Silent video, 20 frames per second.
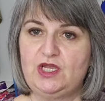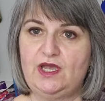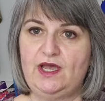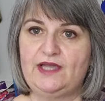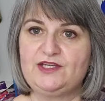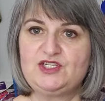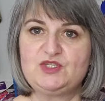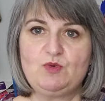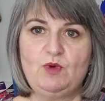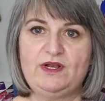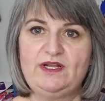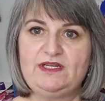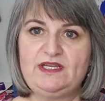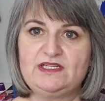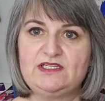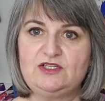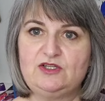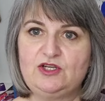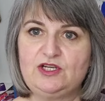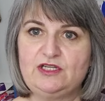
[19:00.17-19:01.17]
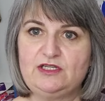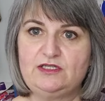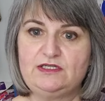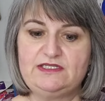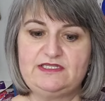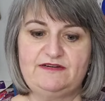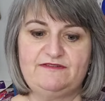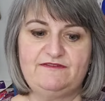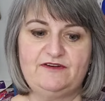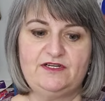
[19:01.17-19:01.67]
I just wanted it to look a little
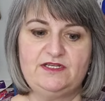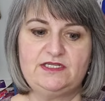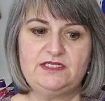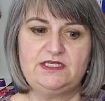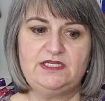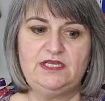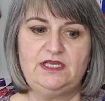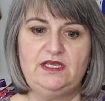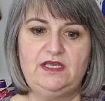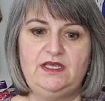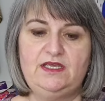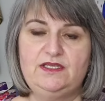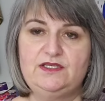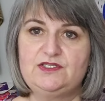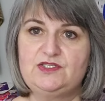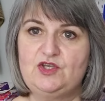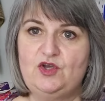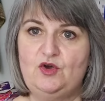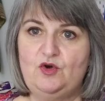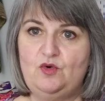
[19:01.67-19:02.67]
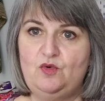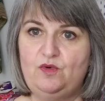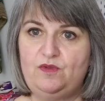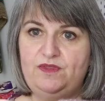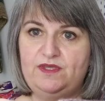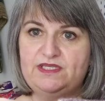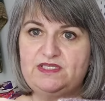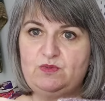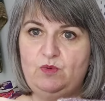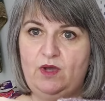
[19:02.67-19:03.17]
different. So
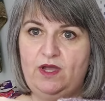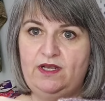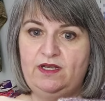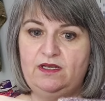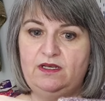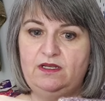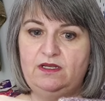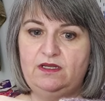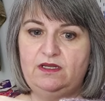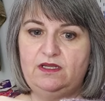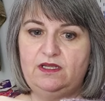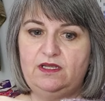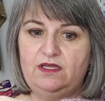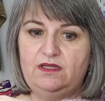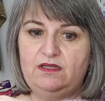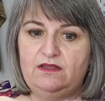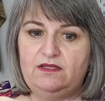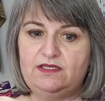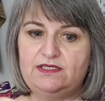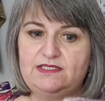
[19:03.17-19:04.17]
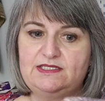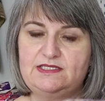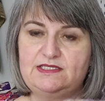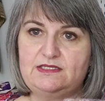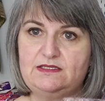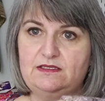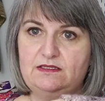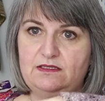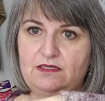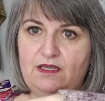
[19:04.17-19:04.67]
this one,
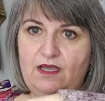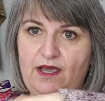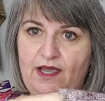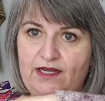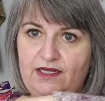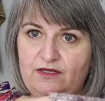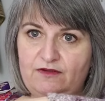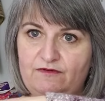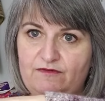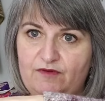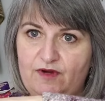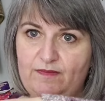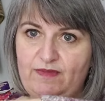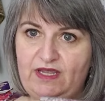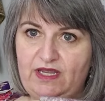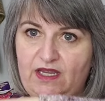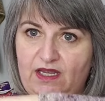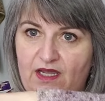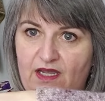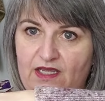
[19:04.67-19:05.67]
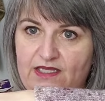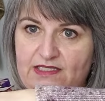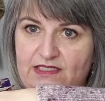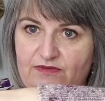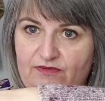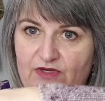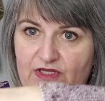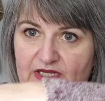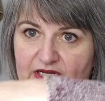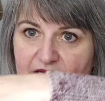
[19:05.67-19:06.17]
this kind of ribbing is
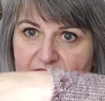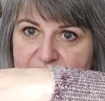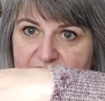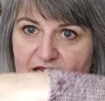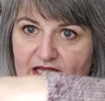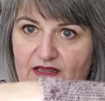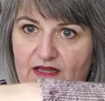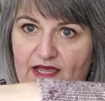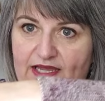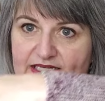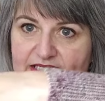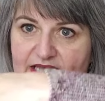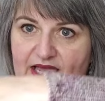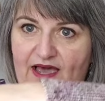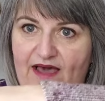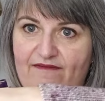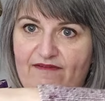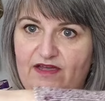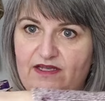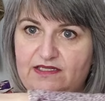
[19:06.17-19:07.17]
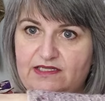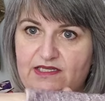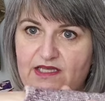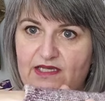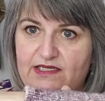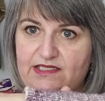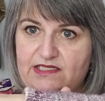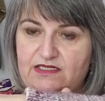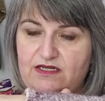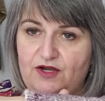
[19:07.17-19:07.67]
really nice. I like to have a,
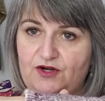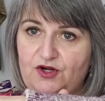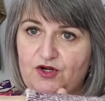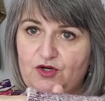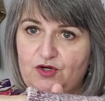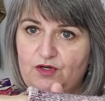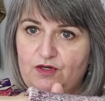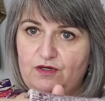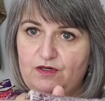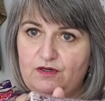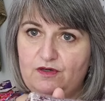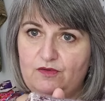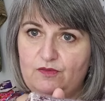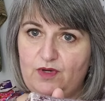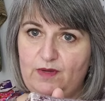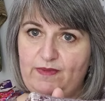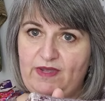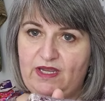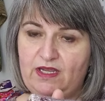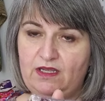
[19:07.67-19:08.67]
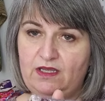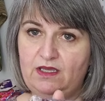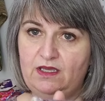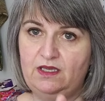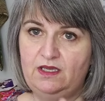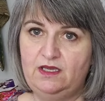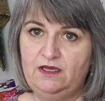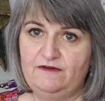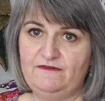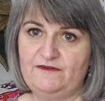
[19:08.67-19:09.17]
a snugger ribbing.
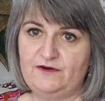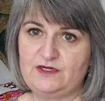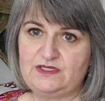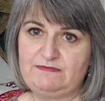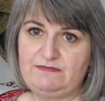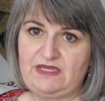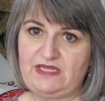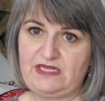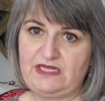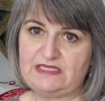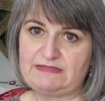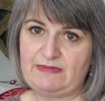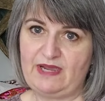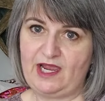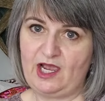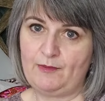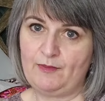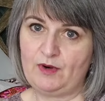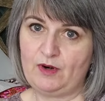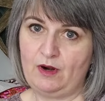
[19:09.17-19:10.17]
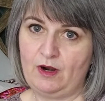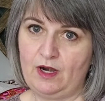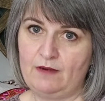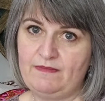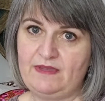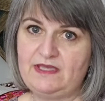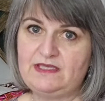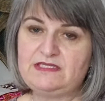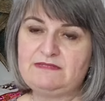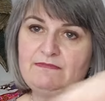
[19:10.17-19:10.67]
For as meaty as my upper arm
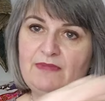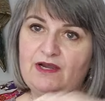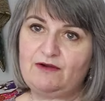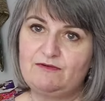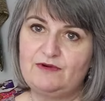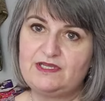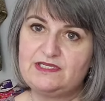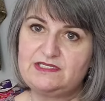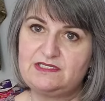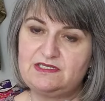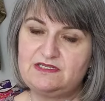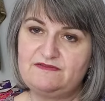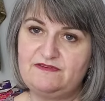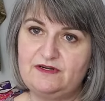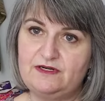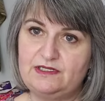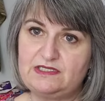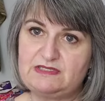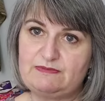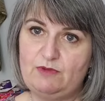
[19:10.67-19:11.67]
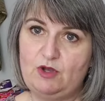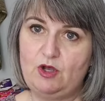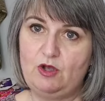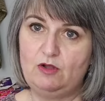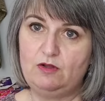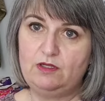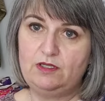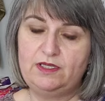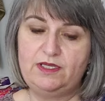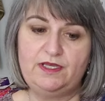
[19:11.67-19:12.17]
is, my wrist is very
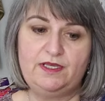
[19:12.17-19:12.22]
small.